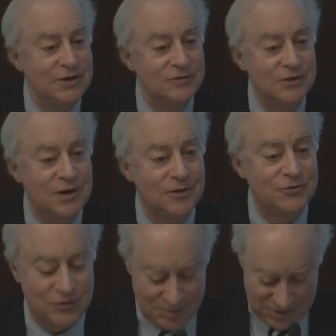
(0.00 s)
and
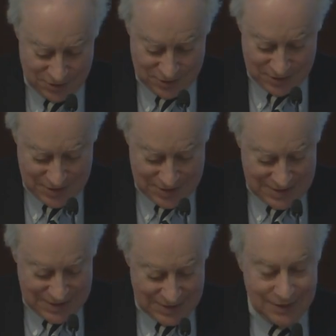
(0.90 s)
scholarship here,
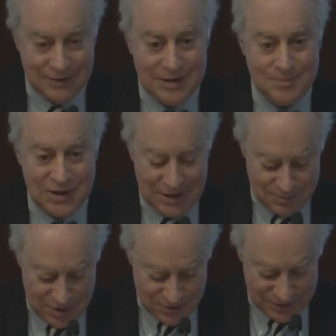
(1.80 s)
uh, Kip
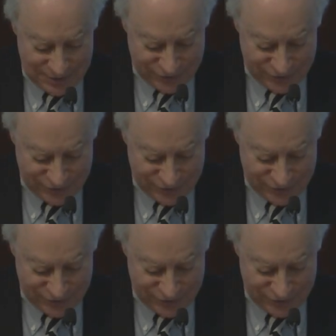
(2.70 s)
and Meredith